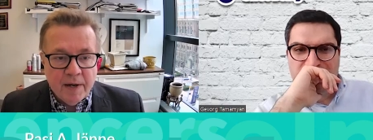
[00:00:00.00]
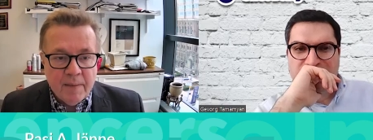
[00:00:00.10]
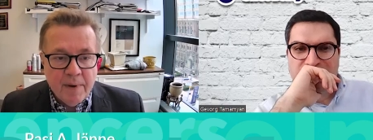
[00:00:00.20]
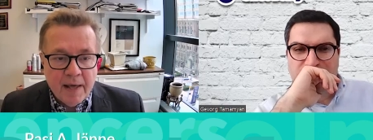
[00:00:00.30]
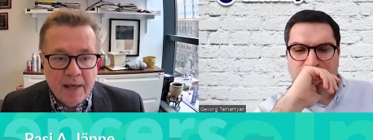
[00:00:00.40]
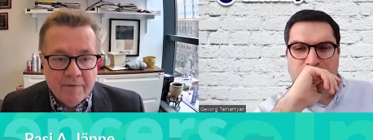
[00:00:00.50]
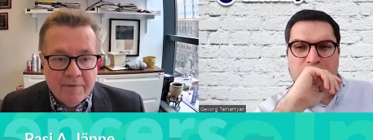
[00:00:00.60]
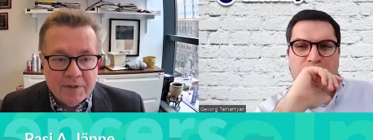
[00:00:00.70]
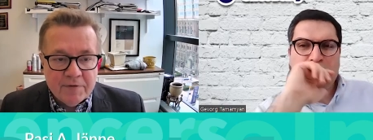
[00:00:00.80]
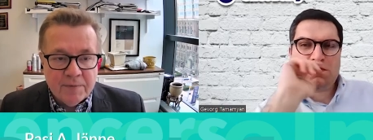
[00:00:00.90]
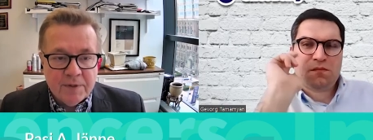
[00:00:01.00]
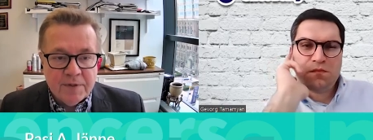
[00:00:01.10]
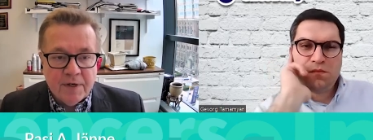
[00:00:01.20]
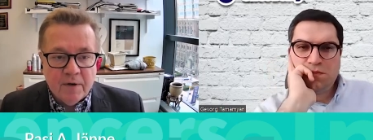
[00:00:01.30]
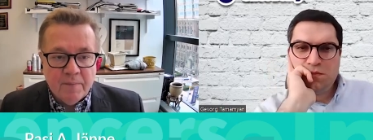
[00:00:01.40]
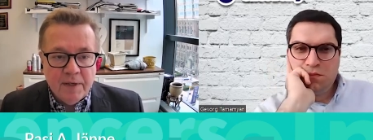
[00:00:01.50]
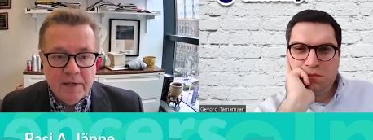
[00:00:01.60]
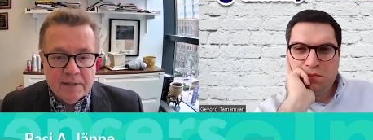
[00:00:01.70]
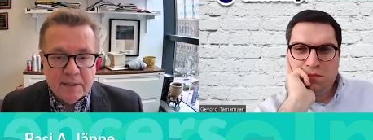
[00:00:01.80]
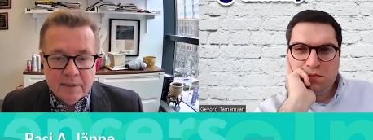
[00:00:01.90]
Speaker 1: benefits from the
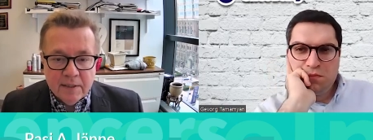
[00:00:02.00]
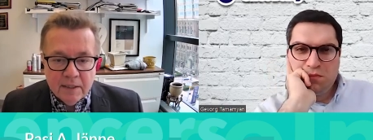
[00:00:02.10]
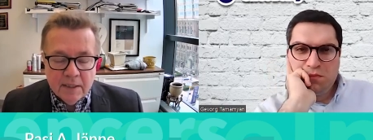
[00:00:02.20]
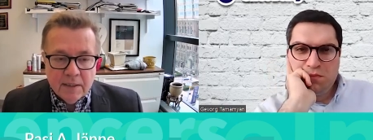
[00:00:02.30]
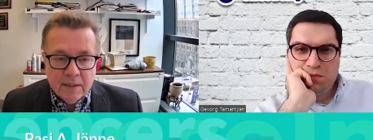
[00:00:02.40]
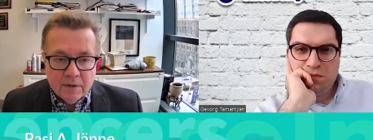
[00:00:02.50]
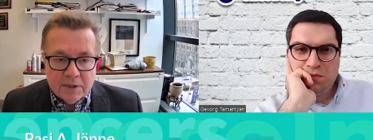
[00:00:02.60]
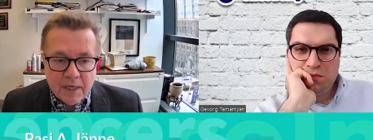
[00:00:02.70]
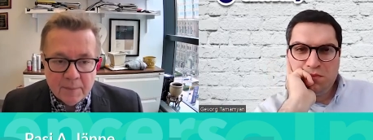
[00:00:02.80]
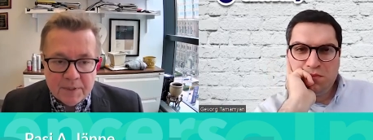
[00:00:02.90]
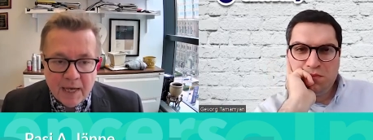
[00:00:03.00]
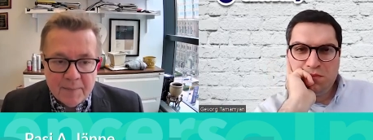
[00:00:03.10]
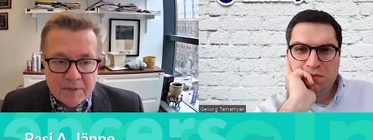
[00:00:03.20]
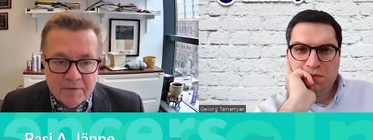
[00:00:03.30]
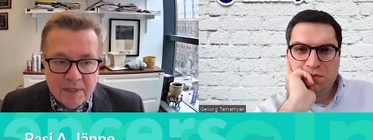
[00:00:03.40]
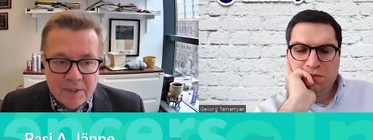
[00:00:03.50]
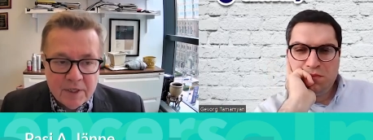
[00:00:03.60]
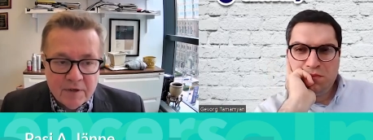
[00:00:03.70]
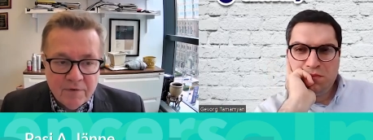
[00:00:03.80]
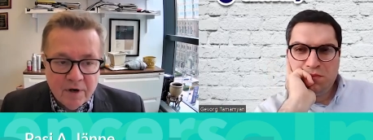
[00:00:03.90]
therapies, and there are subtypes of
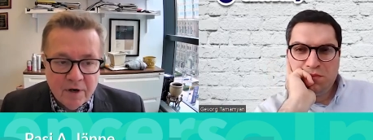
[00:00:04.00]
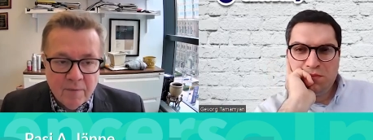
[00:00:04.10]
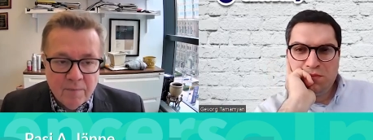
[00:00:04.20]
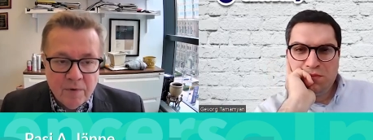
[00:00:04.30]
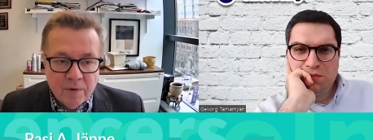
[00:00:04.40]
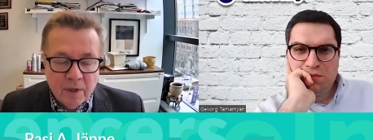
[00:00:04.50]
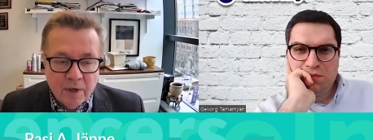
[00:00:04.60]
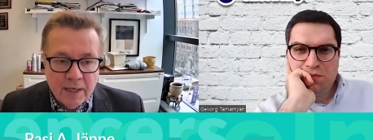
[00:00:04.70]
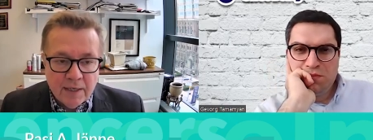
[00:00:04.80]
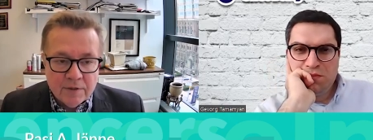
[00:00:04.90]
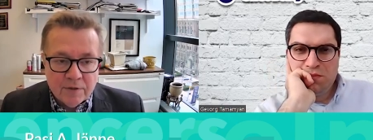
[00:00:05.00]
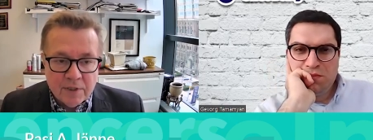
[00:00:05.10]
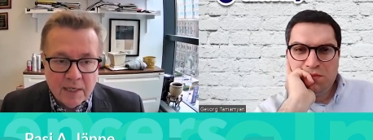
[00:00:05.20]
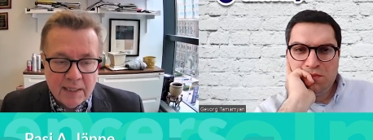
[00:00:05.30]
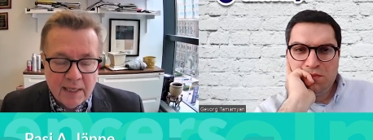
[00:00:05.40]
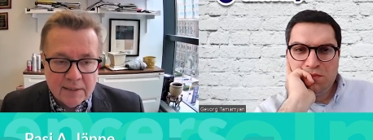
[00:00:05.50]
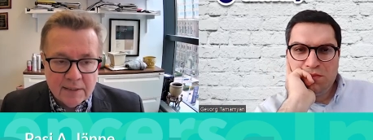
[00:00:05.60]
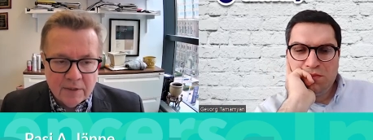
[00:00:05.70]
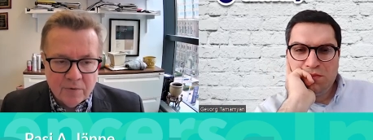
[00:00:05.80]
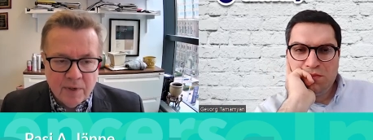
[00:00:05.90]
EGFR mutant lung cancers like the
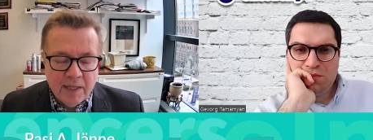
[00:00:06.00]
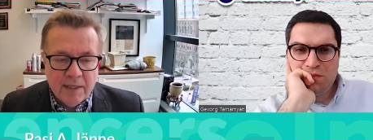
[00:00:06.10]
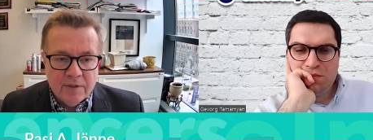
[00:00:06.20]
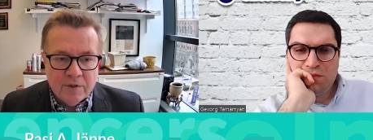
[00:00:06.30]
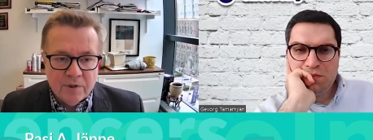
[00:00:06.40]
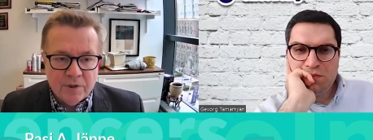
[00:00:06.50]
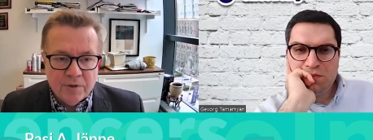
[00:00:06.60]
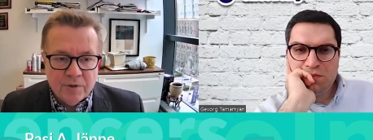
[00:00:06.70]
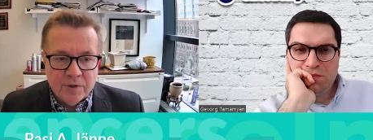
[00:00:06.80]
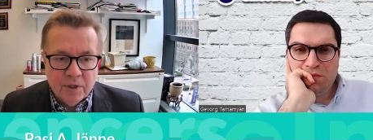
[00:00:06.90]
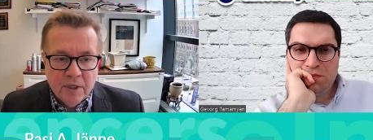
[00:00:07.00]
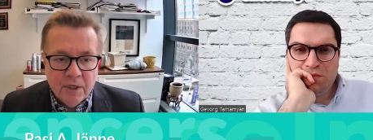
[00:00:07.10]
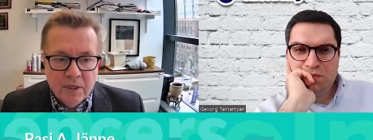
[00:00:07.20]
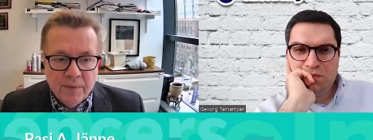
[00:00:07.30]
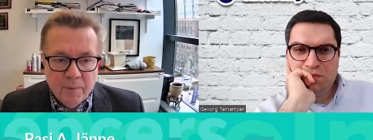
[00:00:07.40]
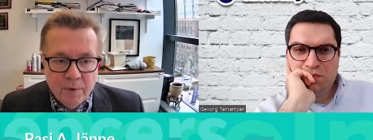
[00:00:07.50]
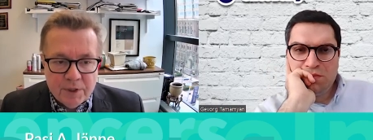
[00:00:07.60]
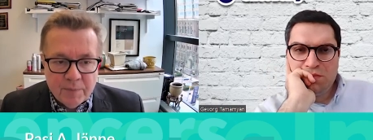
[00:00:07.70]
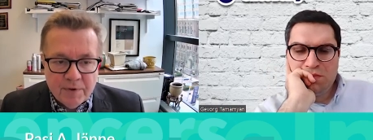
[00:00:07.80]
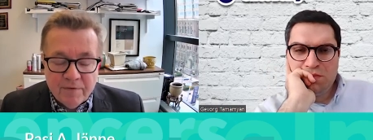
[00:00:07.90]
exon 20 insertions, which
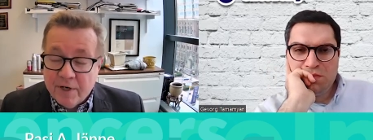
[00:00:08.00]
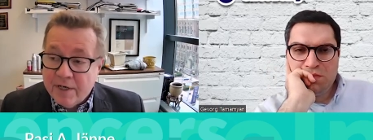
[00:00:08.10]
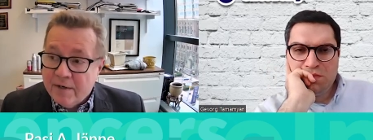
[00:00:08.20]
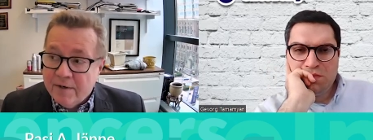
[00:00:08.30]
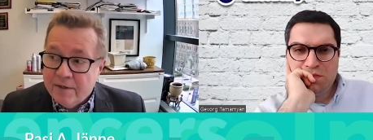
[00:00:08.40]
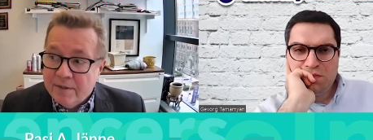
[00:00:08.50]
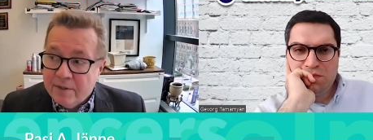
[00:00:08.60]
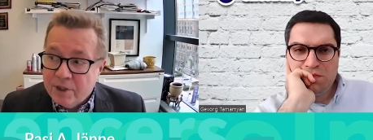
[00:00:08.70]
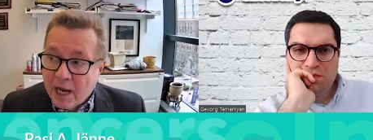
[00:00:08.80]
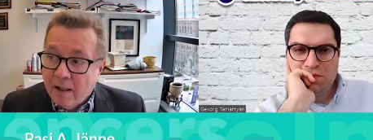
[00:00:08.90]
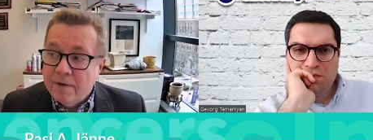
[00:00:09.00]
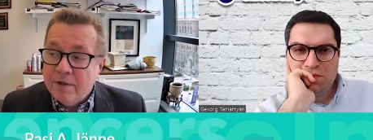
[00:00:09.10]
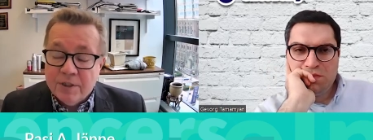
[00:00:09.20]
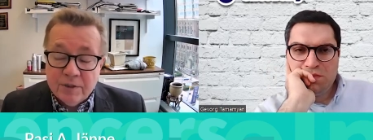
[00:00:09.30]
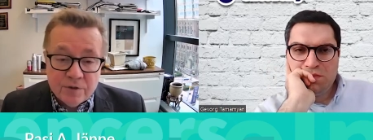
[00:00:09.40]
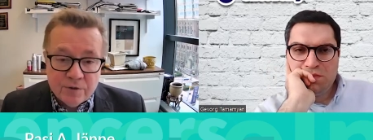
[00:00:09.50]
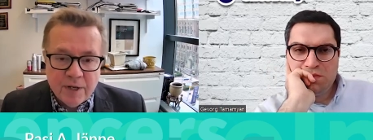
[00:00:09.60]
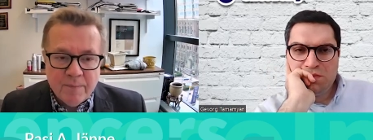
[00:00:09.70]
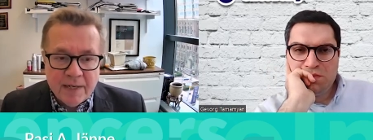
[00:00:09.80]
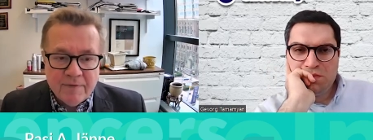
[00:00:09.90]
have been very challenging to
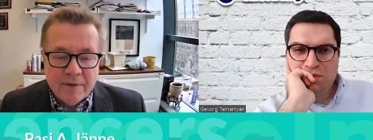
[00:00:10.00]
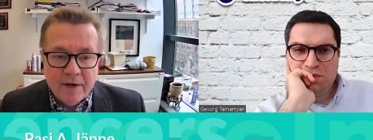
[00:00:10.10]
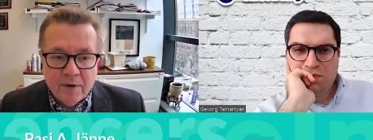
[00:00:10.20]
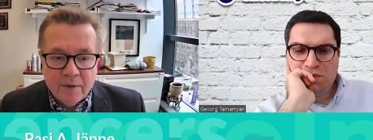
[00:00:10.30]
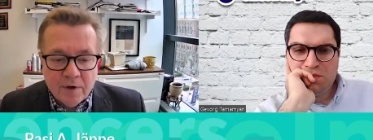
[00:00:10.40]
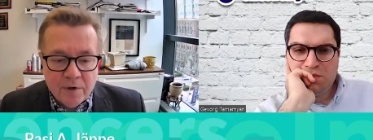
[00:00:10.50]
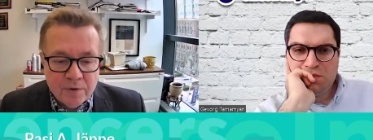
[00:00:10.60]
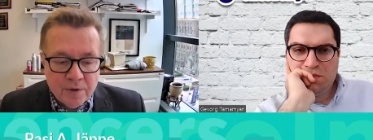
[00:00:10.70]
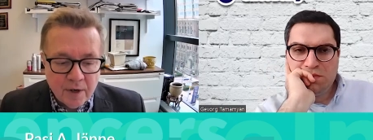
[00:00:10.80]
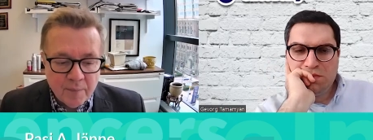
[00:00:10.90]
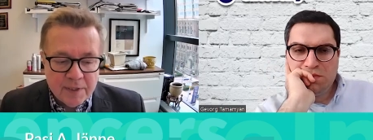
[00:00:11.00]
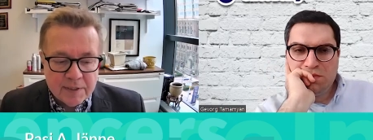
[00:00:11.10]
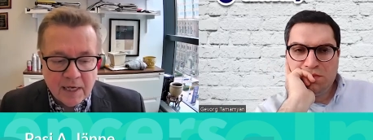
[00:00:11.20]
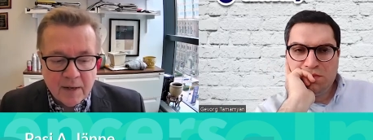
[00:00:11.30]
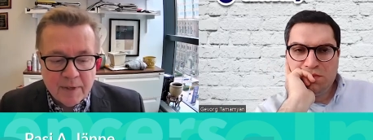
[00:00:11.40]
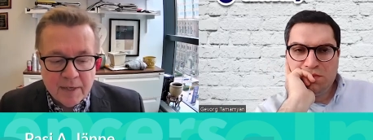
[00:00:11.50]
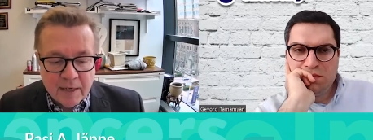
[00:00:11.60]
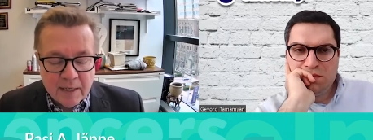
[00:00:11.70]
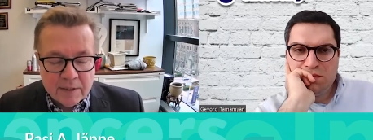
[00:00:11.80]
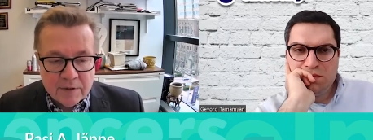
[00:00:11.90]
treat, but even there, there are new therapies coming
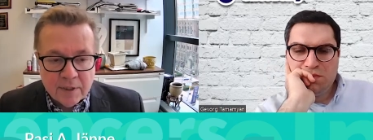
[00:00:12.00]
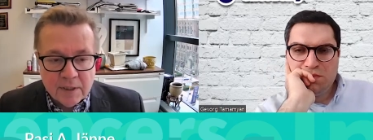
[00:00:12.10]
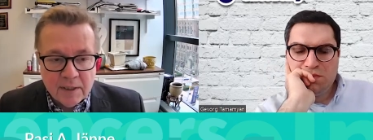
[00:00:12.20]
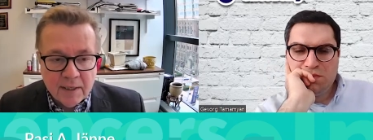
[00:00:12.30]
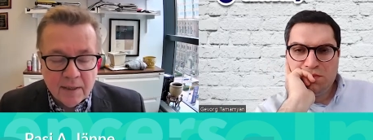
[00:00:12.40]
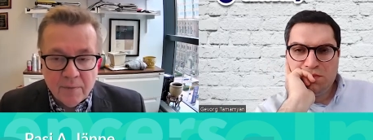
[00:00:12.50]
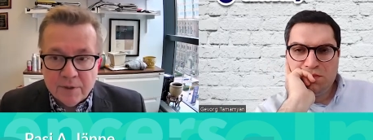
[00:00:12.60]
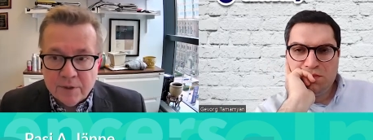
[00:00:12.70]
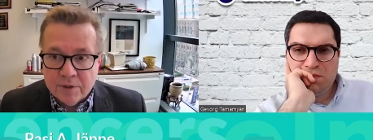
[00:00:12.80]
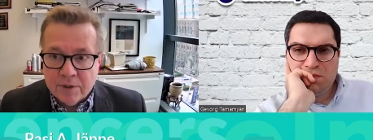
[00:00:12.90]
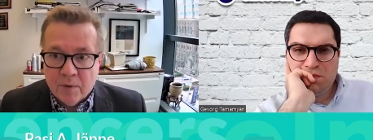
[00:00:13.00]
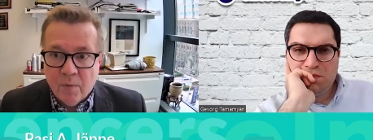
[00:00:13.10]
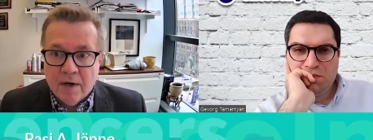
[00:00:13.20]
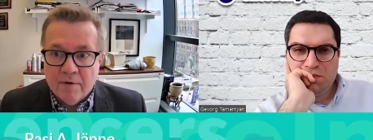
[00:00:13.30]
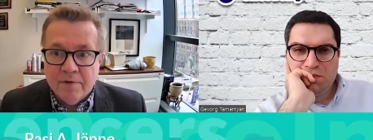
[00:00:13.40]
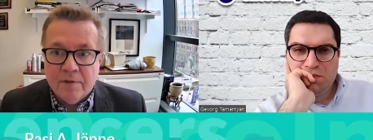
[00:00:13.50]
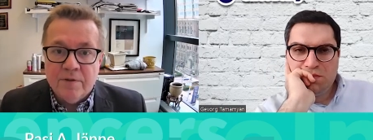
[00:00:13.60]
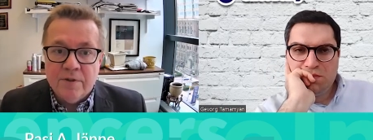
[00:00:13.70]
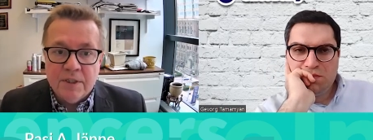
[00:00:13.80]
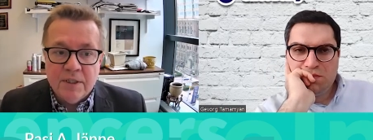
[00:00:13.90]
uh, to the clinic, which is uh, wonderful
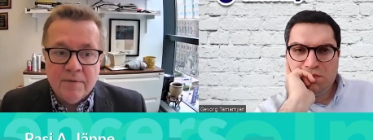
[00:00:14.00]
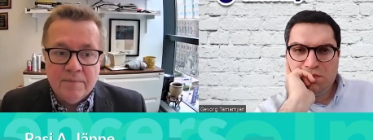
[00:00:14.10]
to see.